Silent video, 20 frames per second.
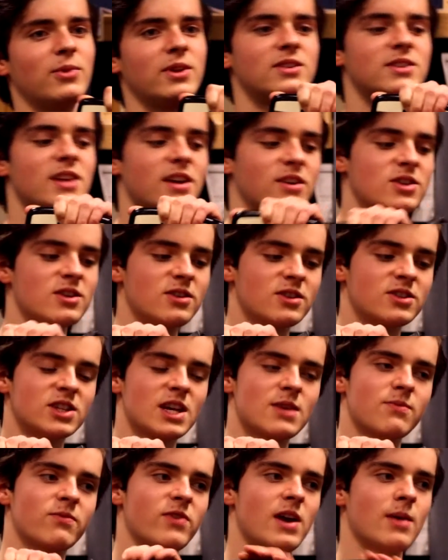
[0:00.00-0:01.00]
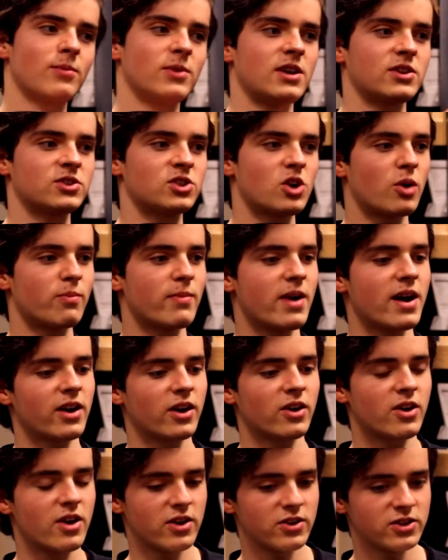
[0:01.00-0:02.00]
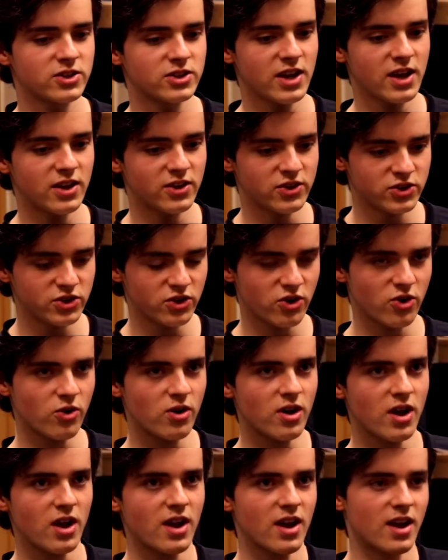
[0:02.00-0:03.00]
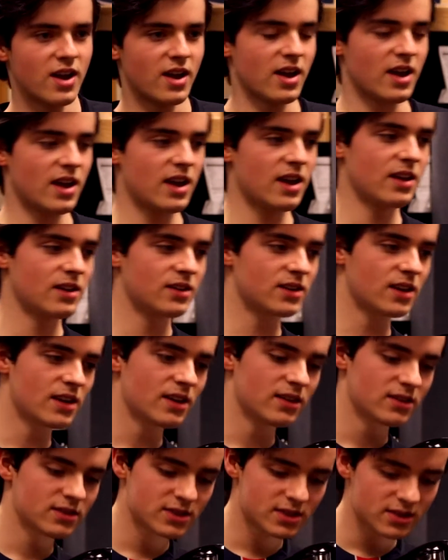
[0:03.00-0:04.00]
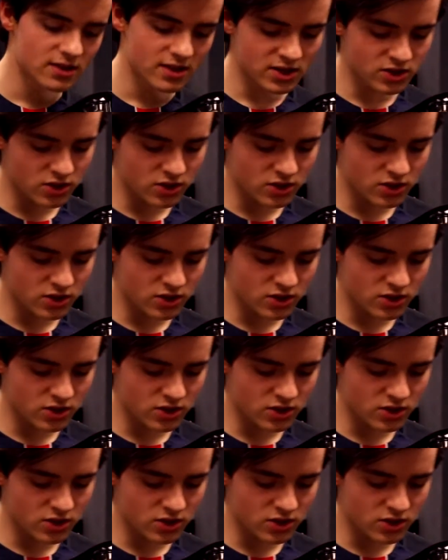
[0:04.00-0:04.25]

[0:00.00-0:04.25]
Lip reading: It's actually the same family as harmonicas, and so this